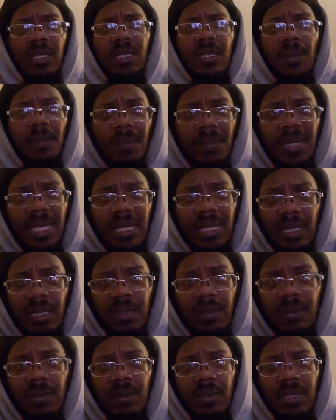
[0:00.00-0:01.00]
To
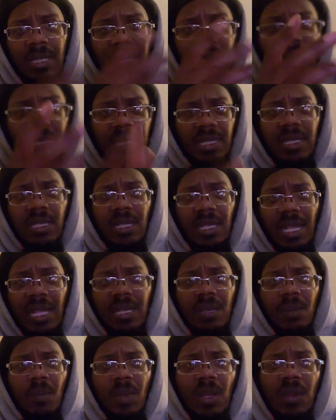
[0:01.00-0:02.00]
me, that says a
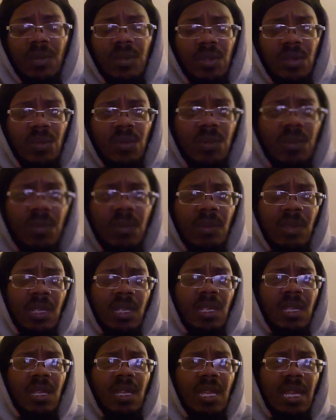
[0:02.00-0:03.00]
lot about you
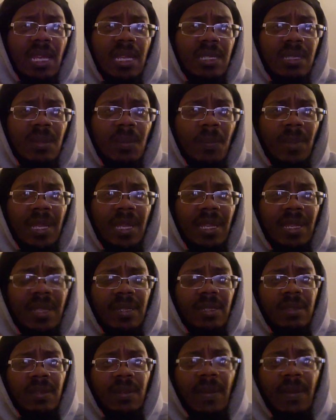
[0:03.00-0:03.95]
as a man.